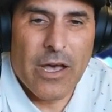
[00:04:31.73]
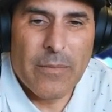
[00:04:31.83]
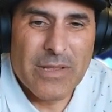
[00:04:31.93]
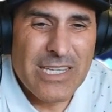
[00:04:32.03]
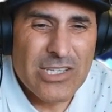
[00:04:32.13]

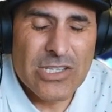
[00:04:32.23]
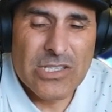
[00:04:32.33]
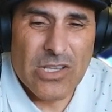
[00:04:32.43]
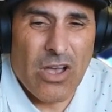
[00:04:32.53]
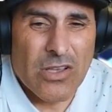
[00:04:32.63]
Legion
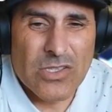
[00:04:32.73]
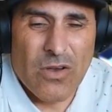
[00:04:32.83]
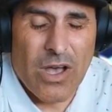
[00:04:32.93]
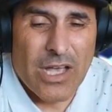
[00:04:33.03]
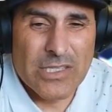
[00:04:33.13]
is also
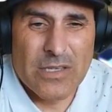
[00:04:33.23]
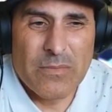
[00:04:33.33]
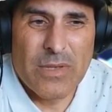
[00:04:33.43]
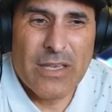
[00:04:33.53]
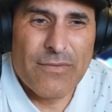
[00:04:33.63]

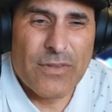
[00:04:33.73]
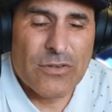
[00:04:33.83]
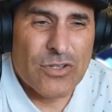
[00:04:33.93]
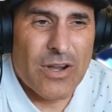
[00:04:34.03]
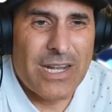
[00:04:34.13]
awesome if they're
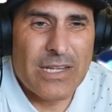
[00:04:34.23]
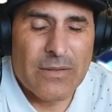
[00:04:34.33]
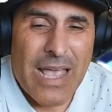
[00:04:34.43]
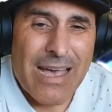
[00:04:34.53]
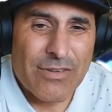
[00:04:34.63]
trying to
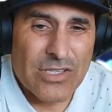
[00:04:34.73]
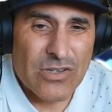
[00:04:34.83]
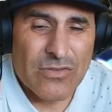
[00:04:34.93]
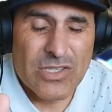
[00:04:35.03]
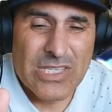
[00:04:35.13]
have a
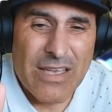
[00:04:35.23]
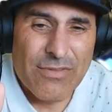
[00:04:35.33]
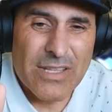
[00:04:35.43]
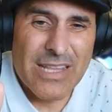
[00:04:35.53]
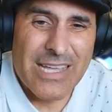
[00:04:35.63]
turn
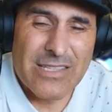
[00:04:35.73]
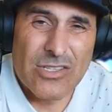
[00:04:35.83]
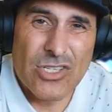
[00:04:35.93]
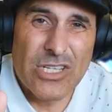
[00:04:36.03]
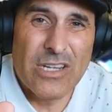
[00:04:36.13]
7 like the
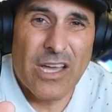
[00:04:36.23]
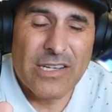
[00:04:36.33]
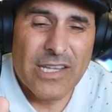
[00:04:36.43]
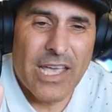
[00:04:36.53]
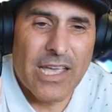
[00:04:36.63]
She-Not
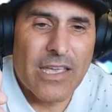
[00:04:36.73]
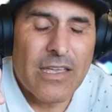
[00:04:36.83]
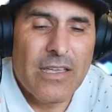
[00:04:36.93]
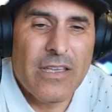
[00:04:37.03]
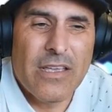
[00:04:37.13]
deck,
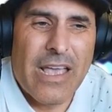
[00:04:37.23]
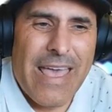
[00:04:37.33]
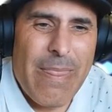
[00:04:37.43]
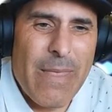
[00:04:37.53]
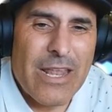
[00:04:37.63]

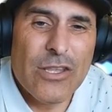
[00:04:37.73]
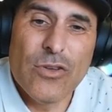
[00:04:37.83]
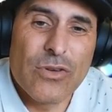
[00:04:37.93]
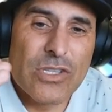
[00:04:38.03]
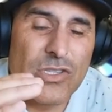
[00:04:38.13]
and then
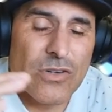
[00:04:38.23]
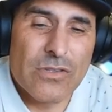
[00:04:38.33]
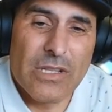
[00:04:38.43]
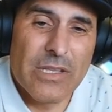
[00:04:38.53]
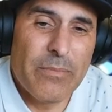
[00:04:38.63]
you can turn
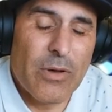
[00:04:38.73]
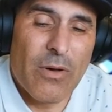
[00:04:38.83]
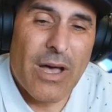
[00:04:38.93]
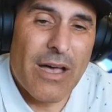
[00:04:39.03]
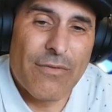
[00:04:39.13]
the Limbo
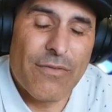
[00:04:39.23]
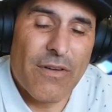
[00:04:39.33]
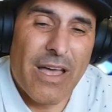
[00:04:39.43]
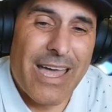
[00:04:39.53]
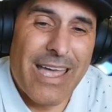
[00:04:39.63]
off
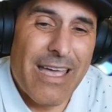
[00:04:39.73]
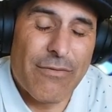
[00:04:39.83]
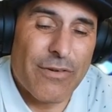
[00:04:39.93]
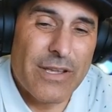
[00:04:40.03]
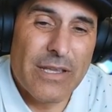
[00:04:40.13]
at
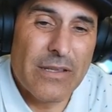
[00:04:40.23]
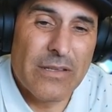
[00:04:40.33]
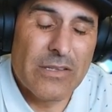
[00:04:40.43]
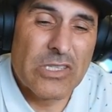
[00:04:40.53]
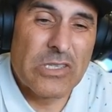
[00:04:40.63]
every
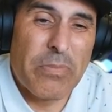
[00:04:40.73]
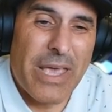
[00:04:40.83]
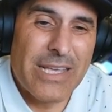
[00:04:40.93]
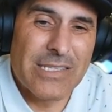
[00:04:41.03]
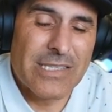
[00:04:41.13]

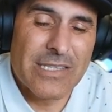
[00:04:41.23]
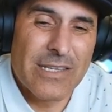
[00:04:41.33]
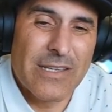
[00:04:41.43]
space